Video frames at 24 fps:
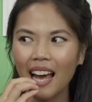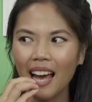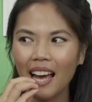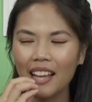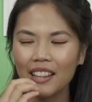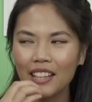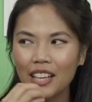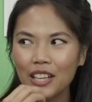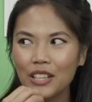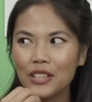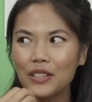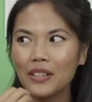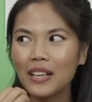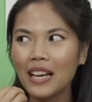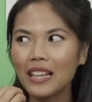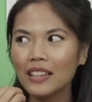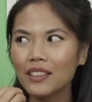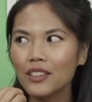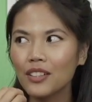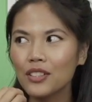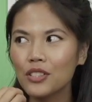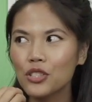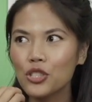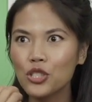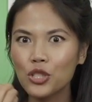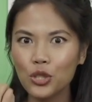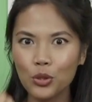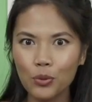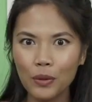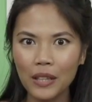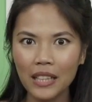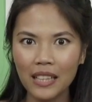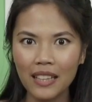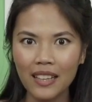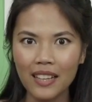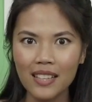and then you get the
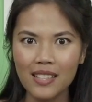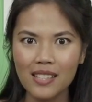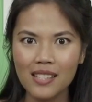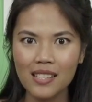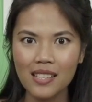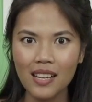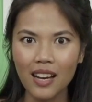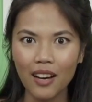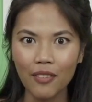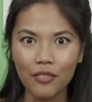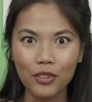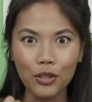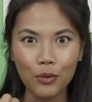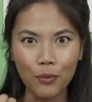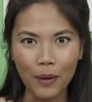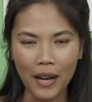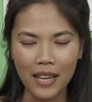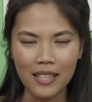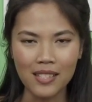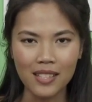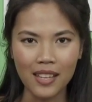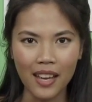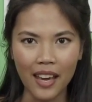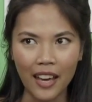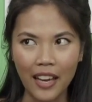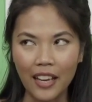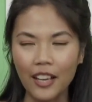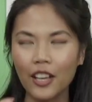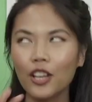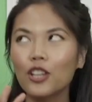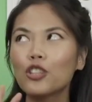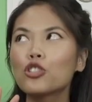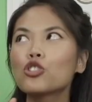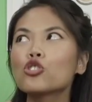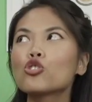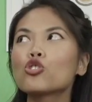chewiness of the rice cake.
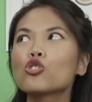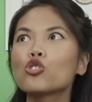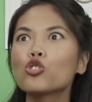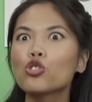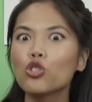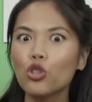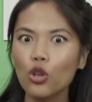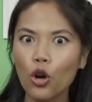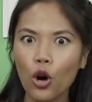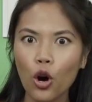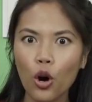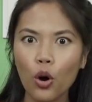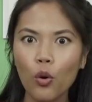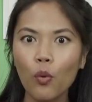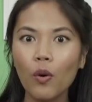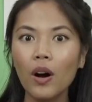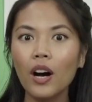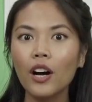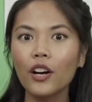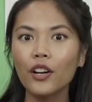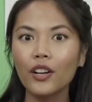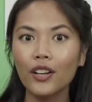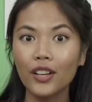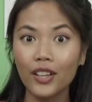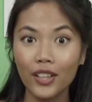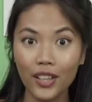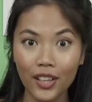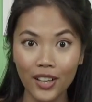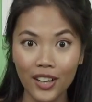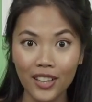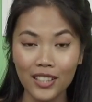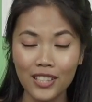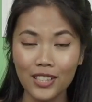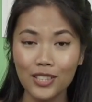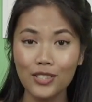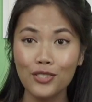It's so
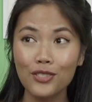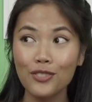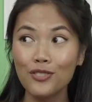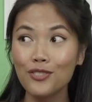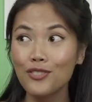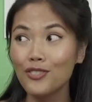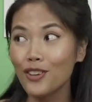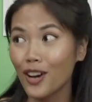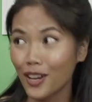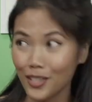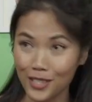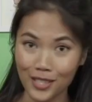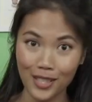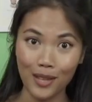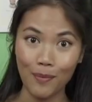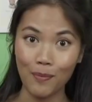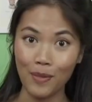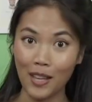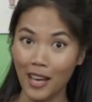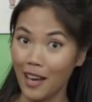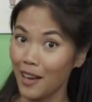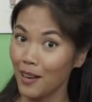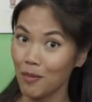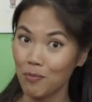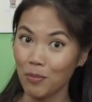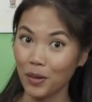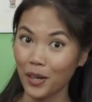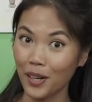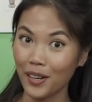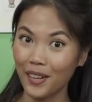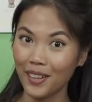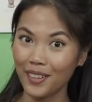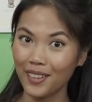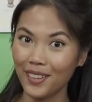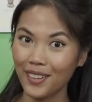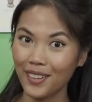good. Do not skip the egg part.